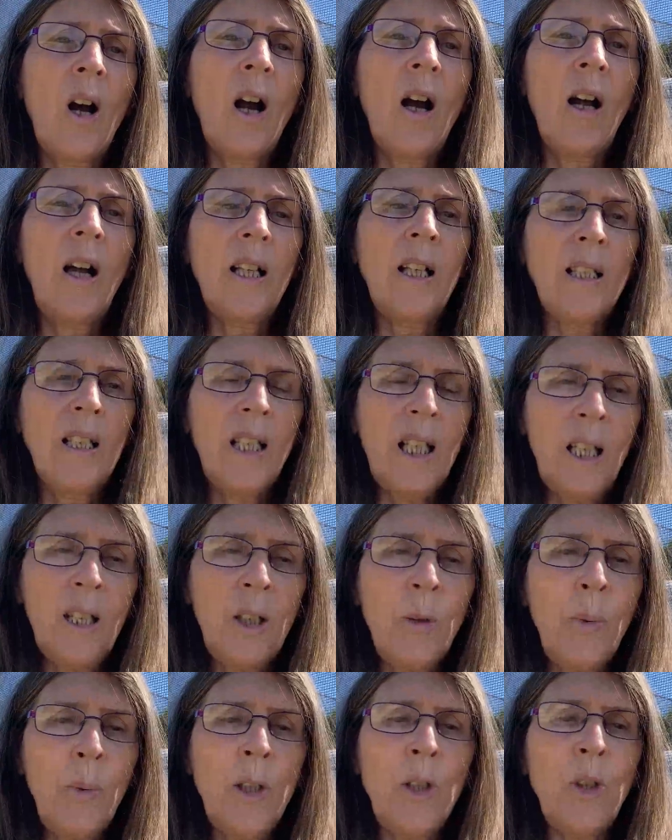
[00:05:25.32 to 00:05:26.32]
I think
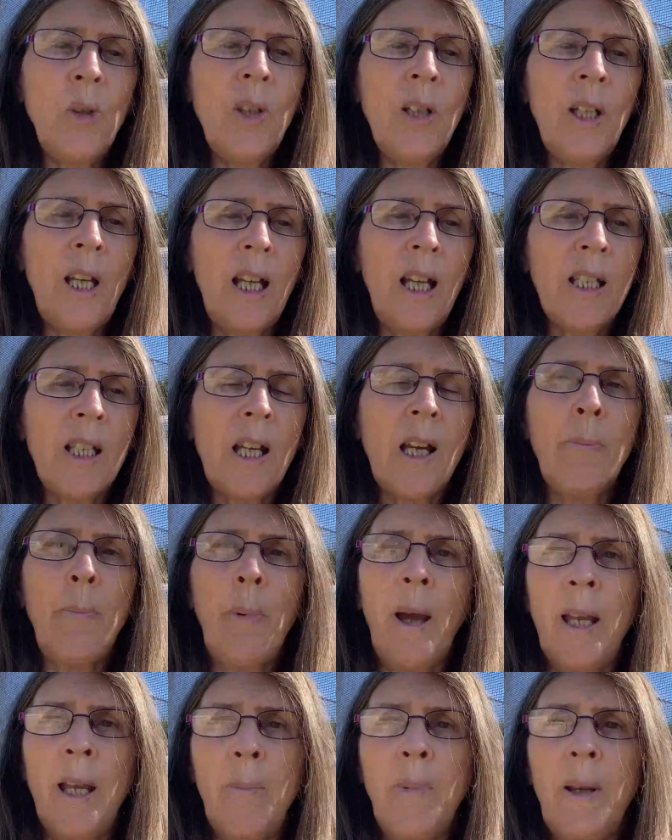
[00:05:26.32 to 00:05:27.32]
when you get a
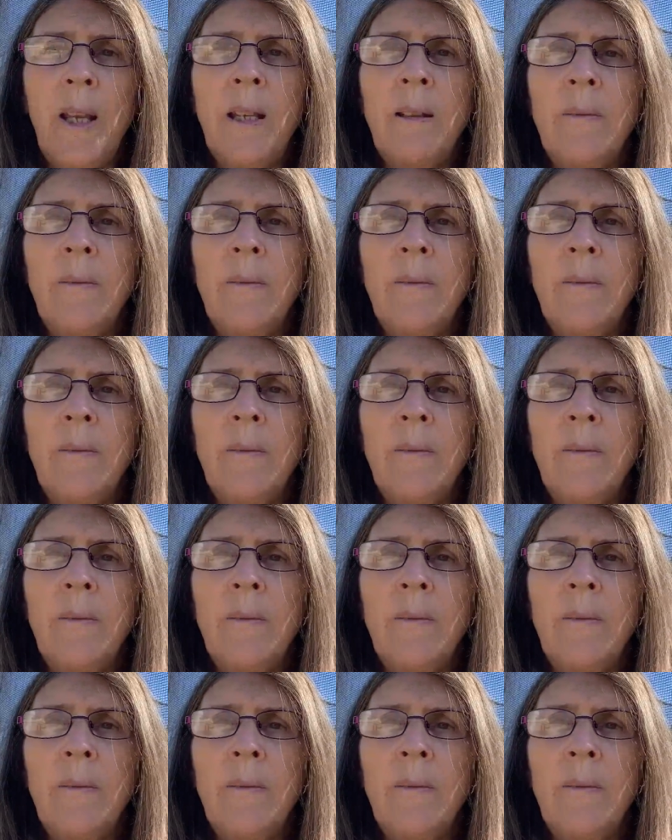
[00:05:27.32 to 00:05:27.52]
baby,